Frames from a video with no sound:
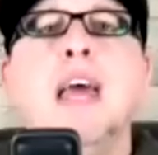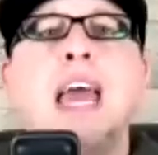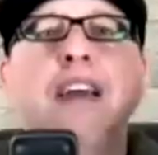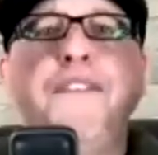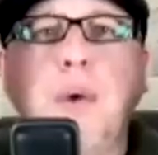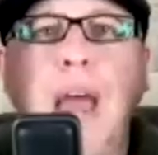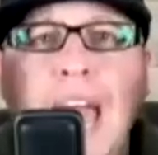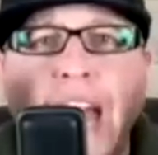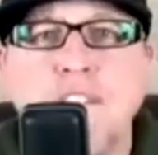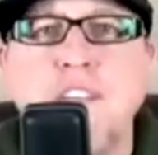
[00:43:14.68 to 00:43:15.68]
if you
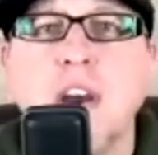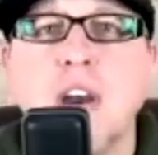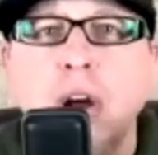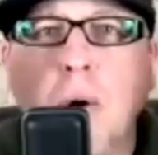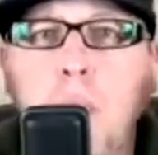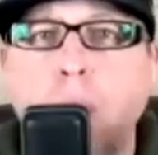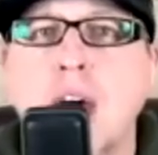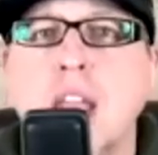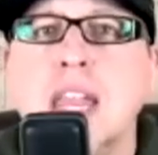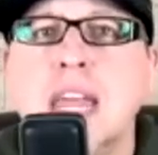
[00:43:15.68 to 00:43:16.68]
ever
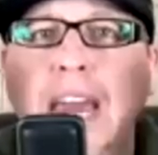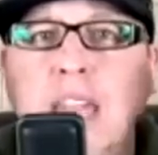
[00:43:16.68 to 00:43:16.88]
wanted an